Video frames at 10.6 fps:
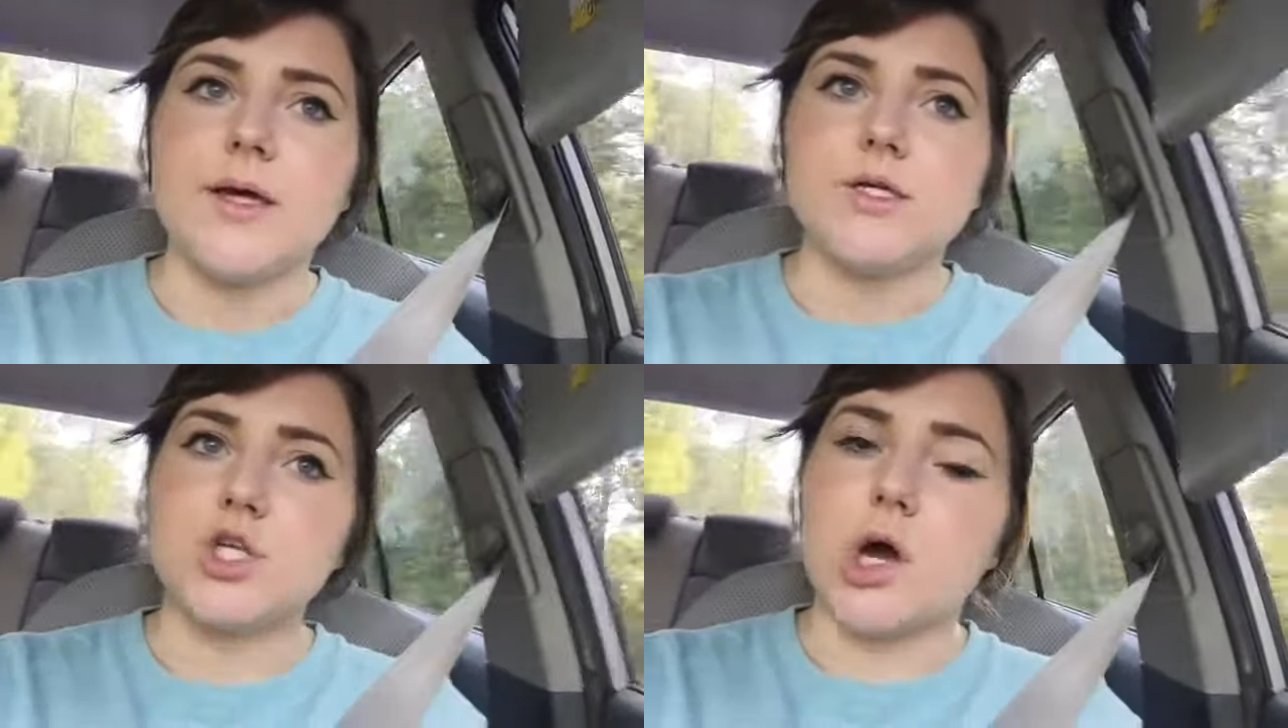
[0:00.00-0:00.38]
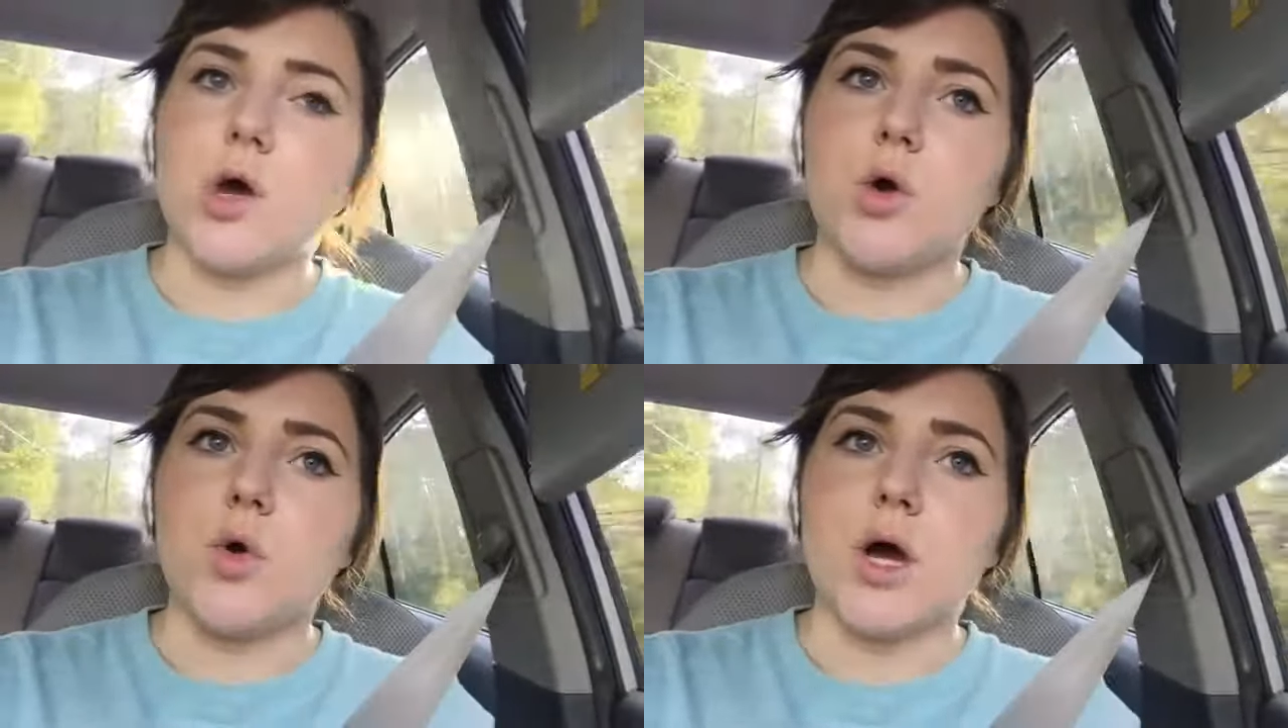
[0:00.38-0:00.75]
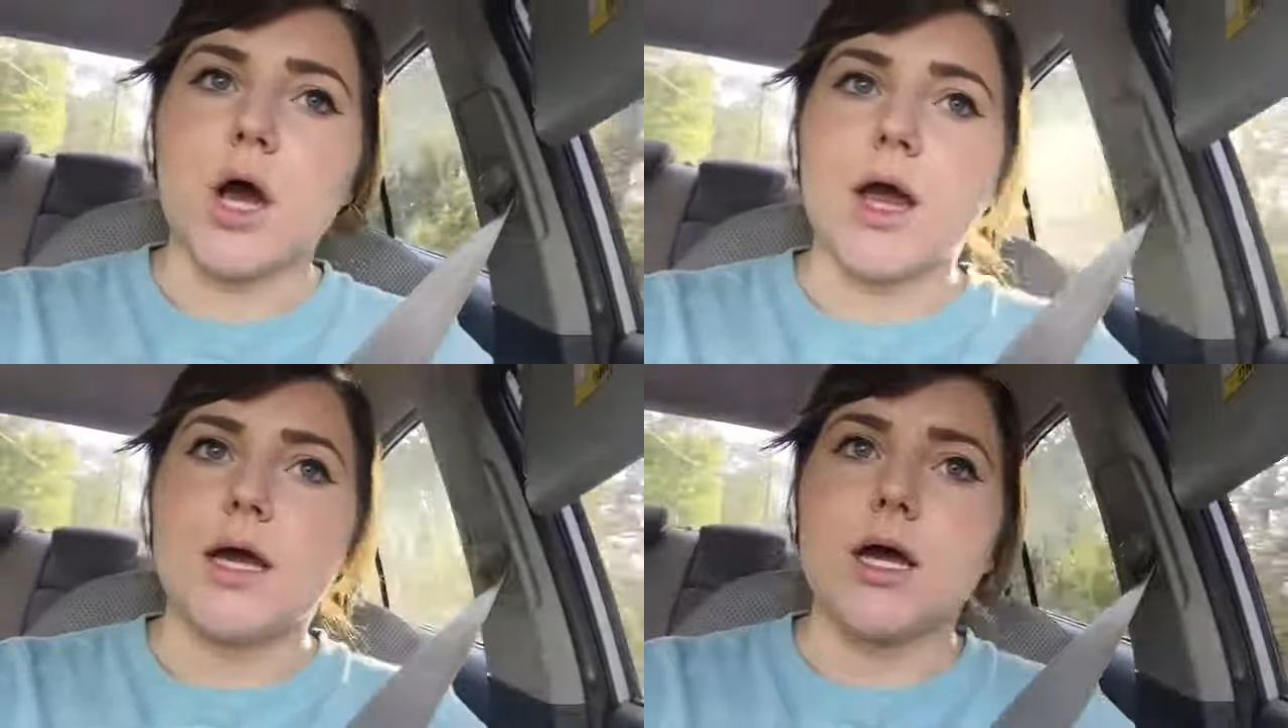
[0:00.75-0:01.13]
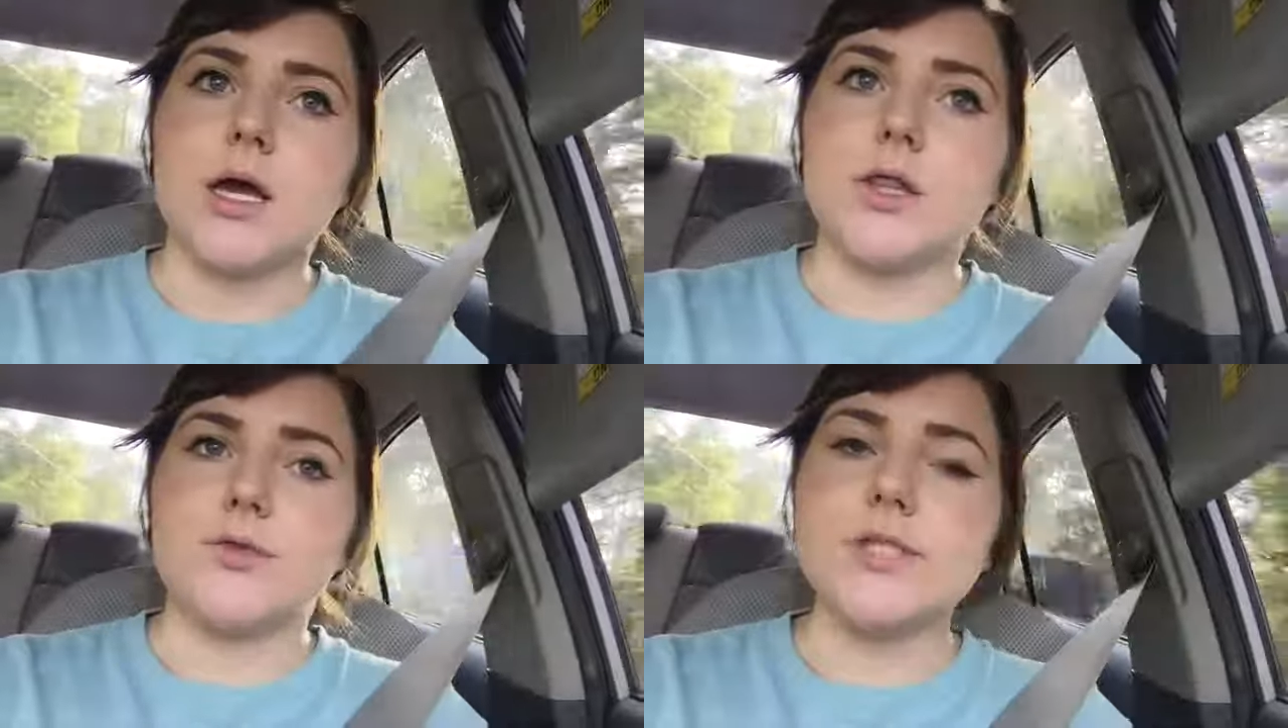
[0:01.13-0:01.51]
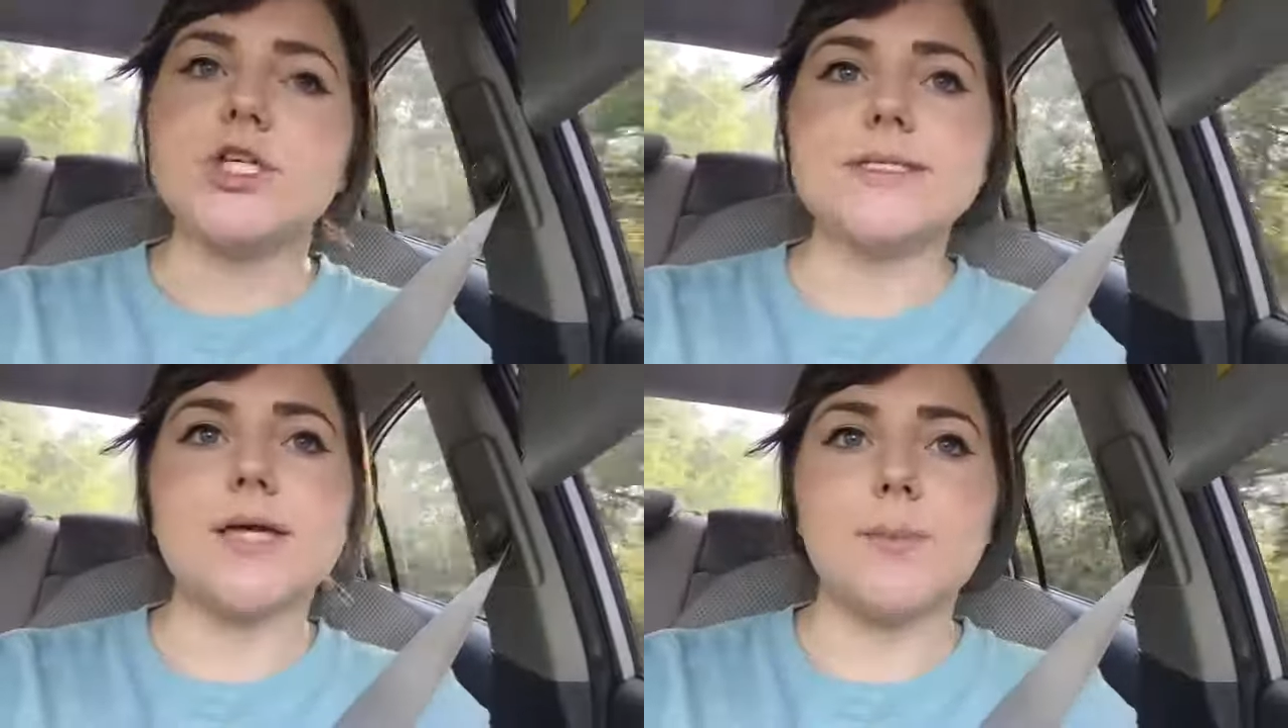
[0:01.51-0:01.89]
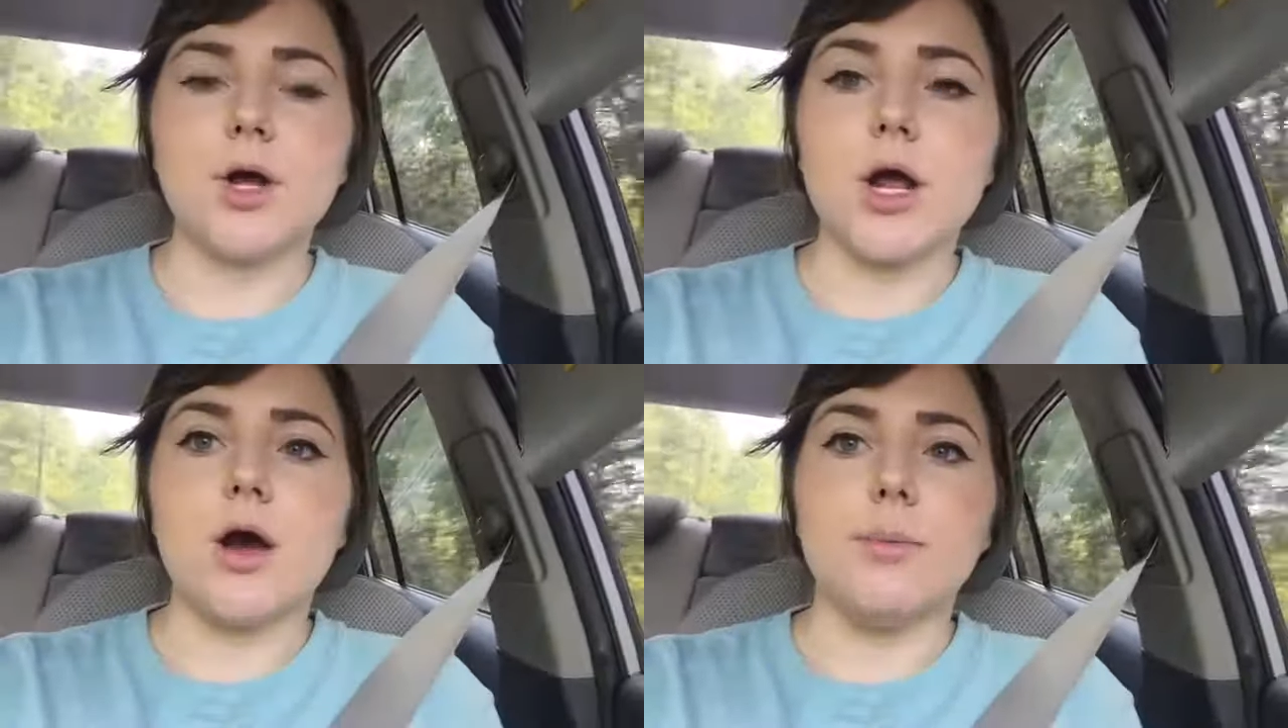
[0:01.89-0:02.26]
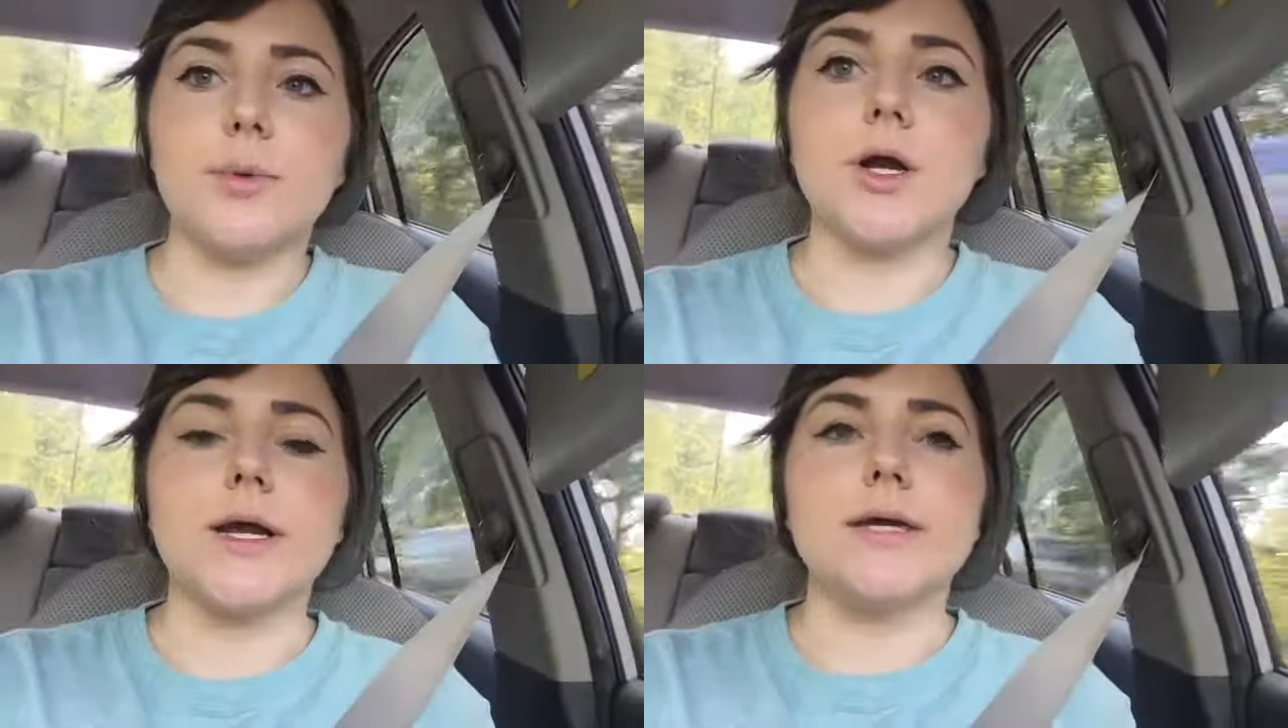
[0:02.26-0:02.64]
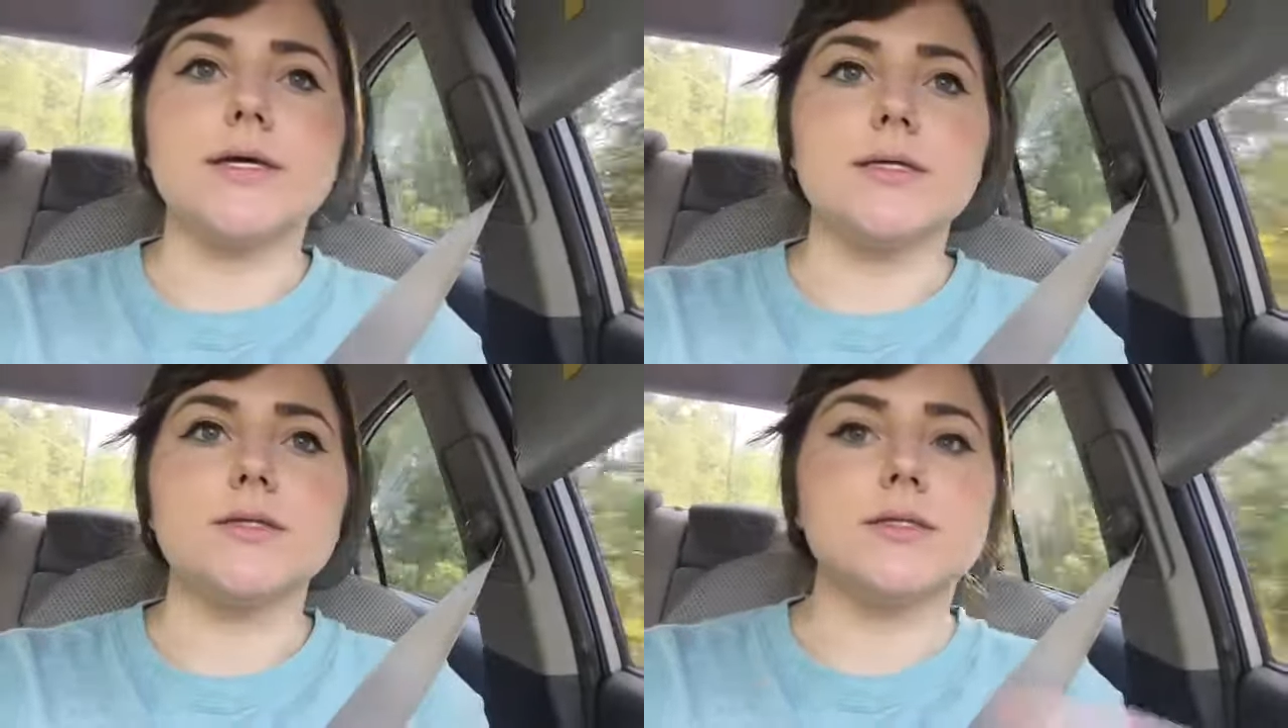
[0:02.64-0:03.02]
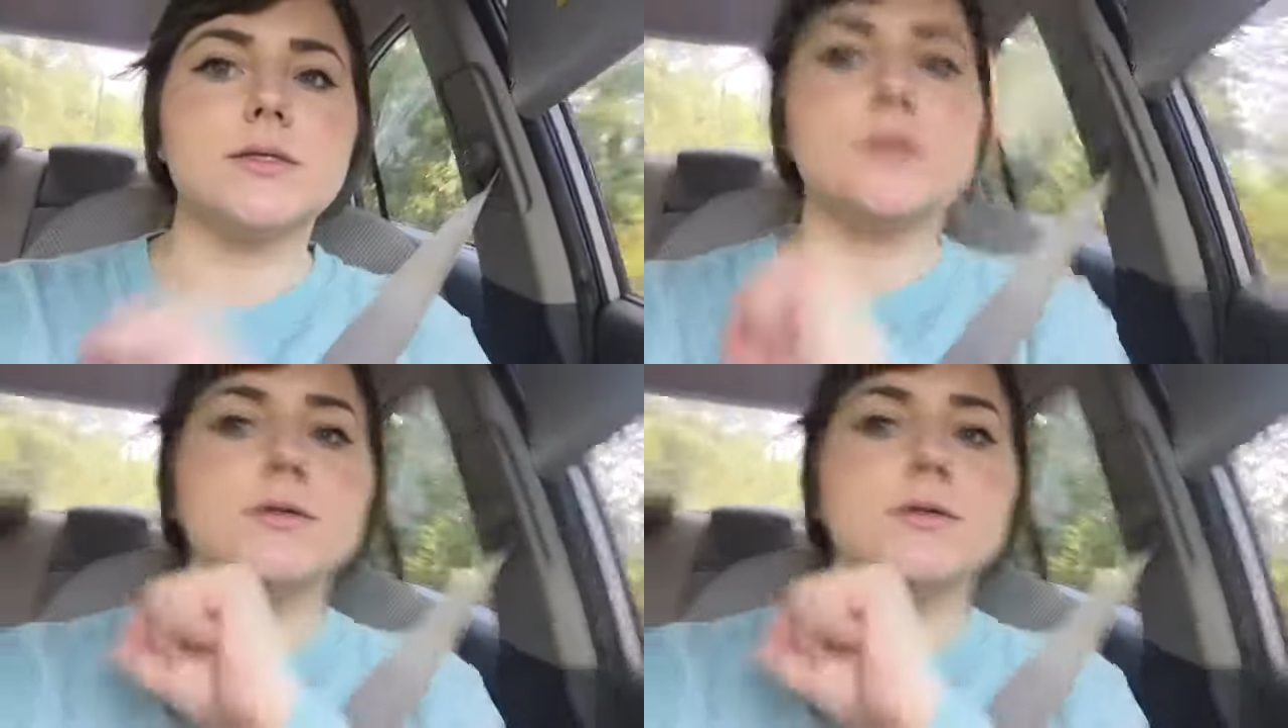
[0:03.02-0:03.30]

so 3 cheese hamburger helper is